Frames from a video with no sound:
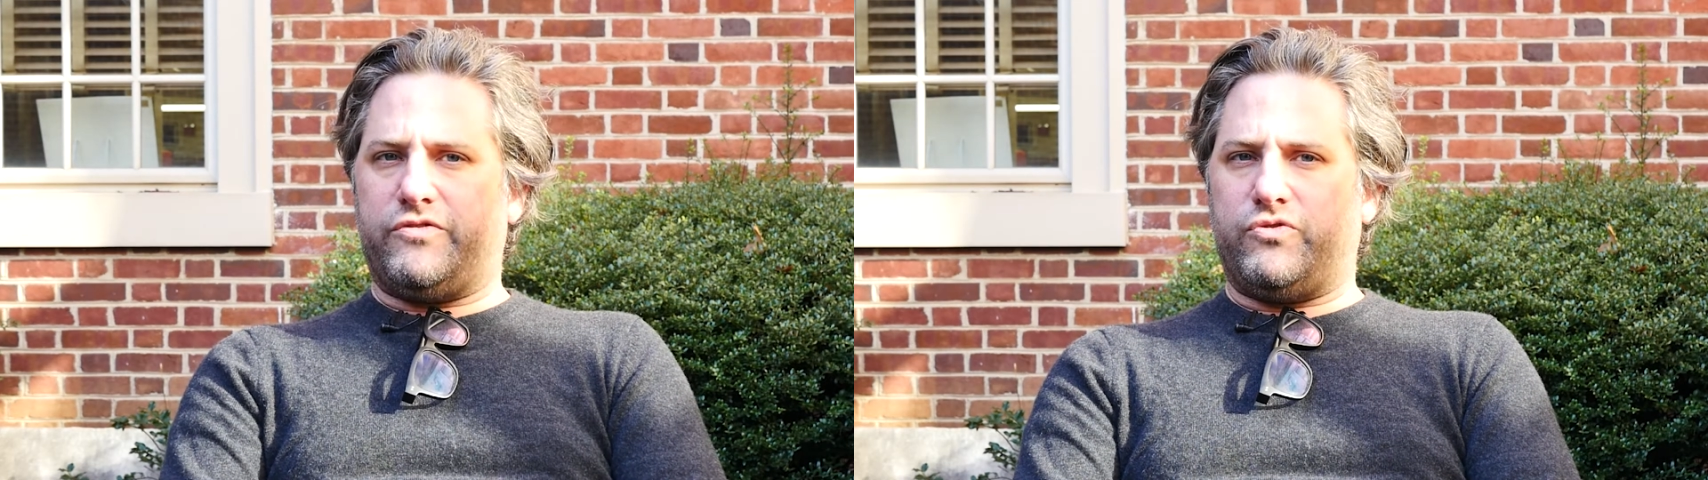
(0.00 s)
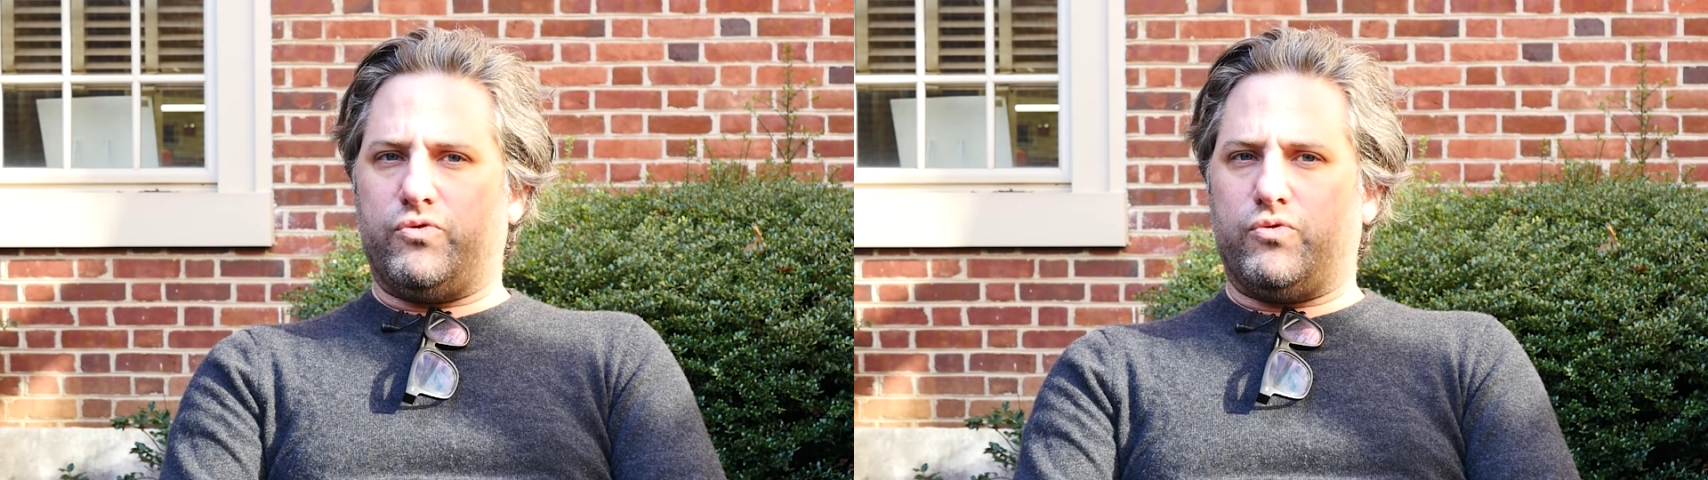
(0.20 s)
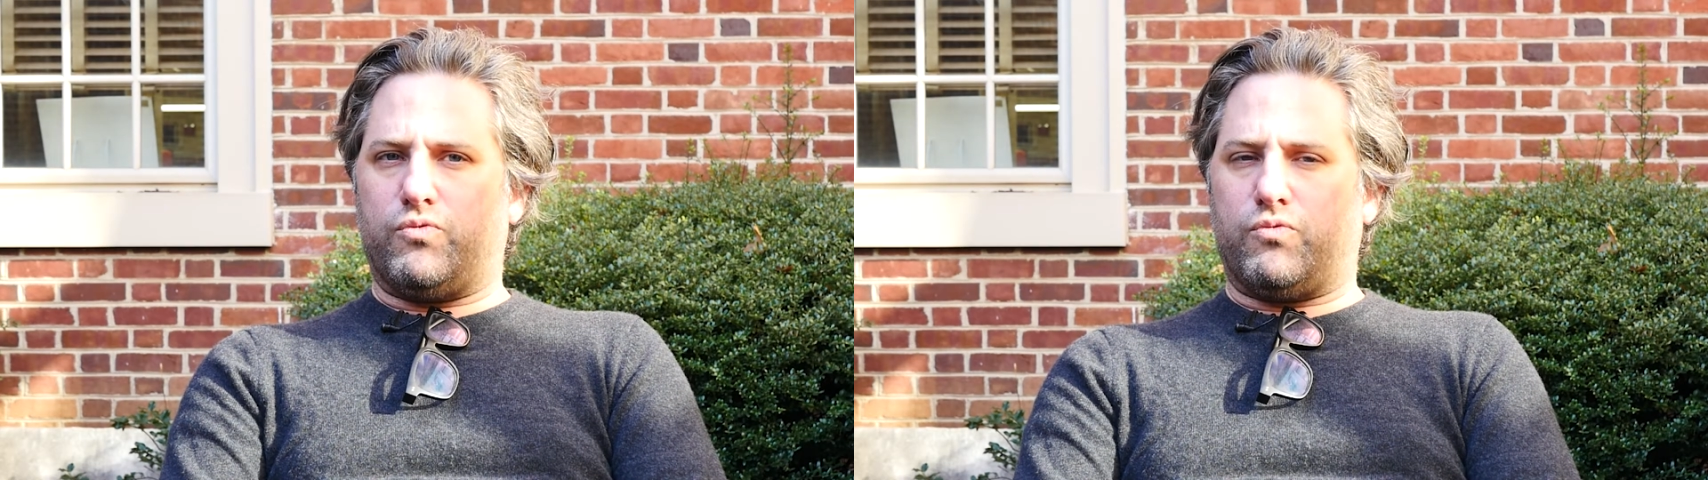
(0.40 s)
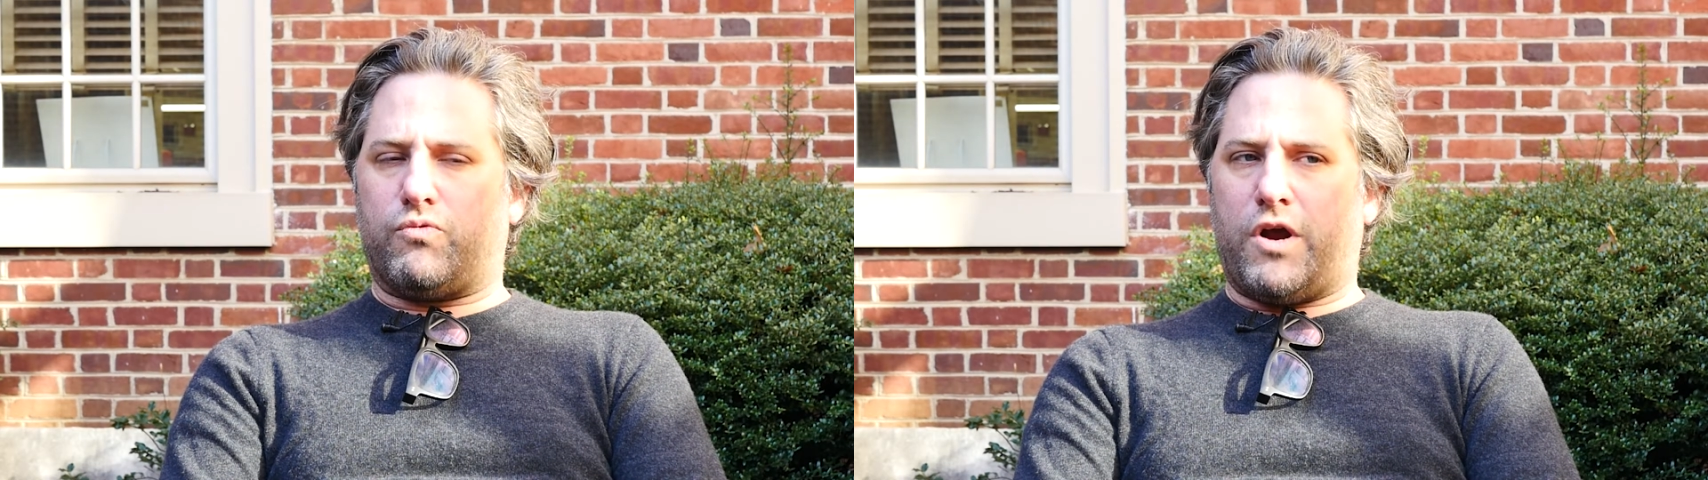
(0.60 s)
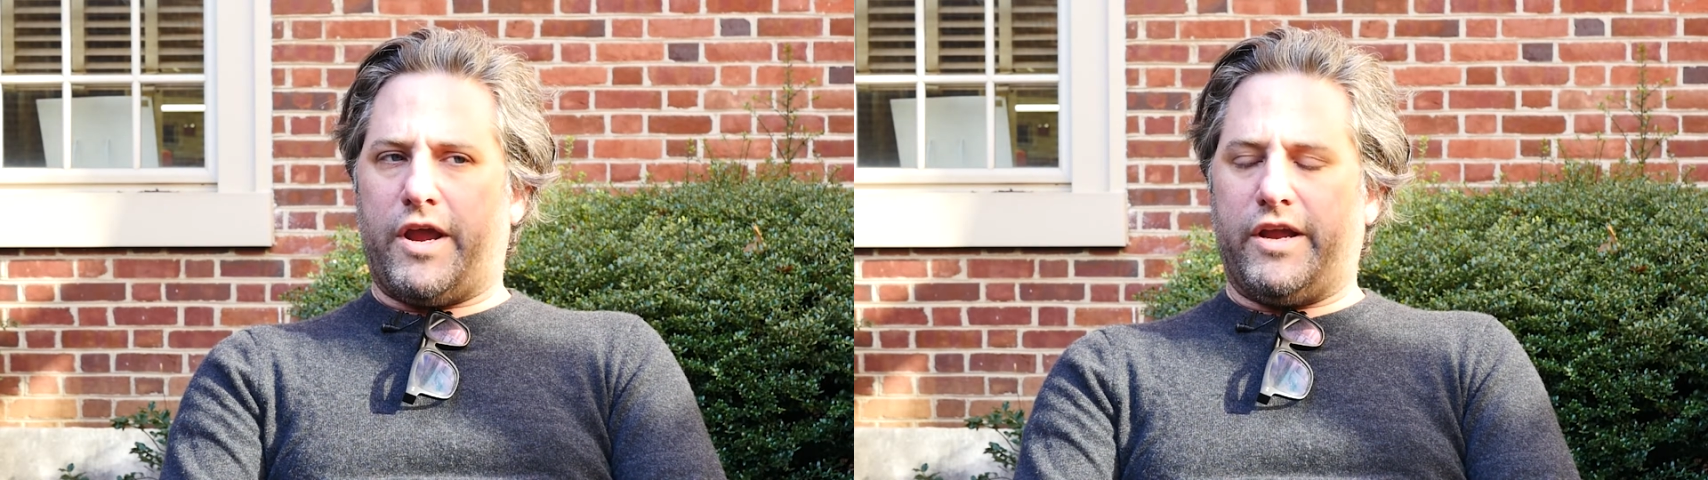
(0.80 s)
to
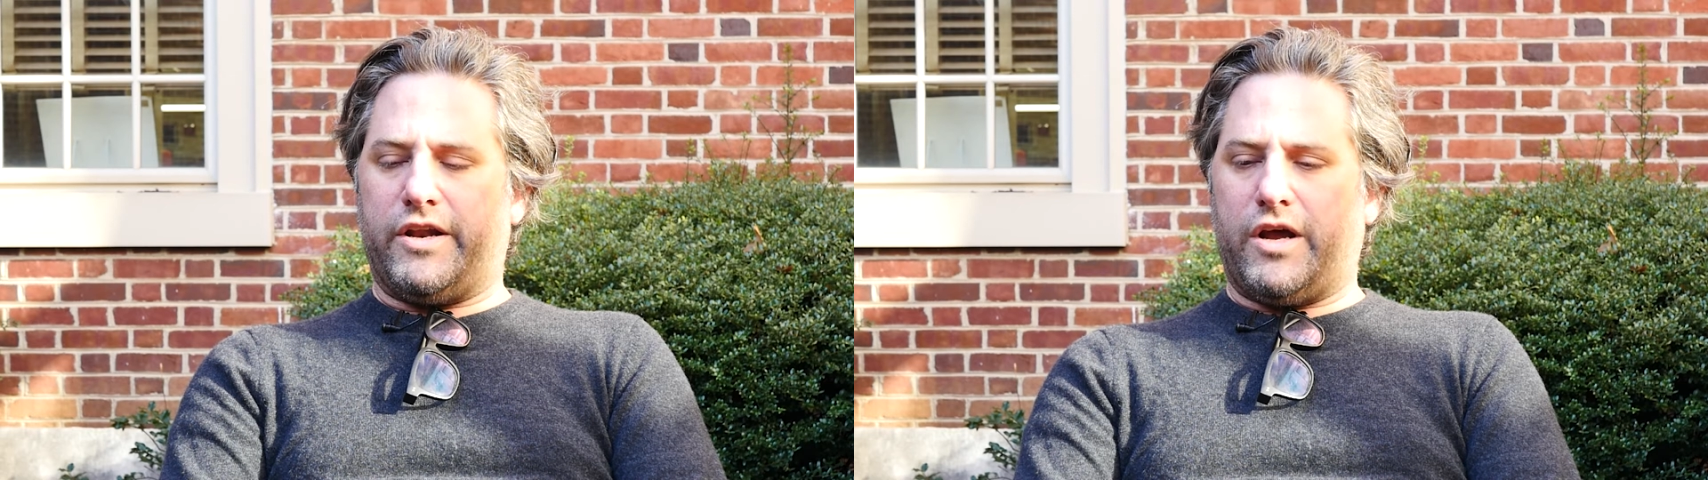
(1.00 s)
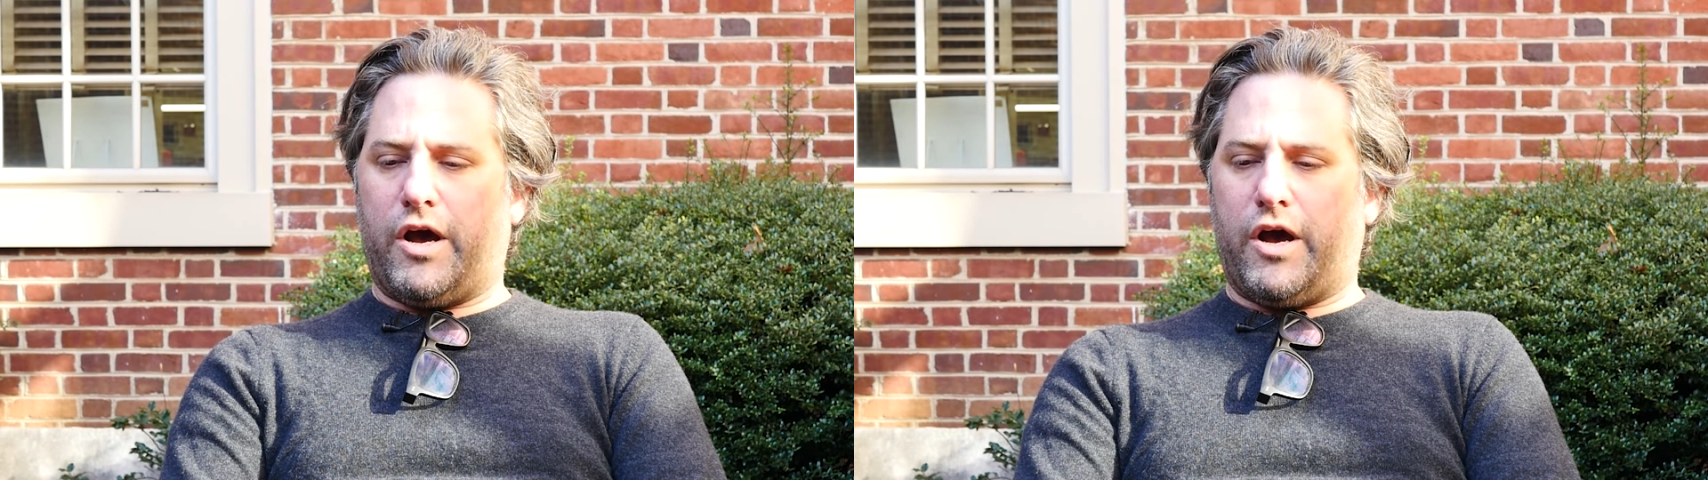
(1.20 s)
write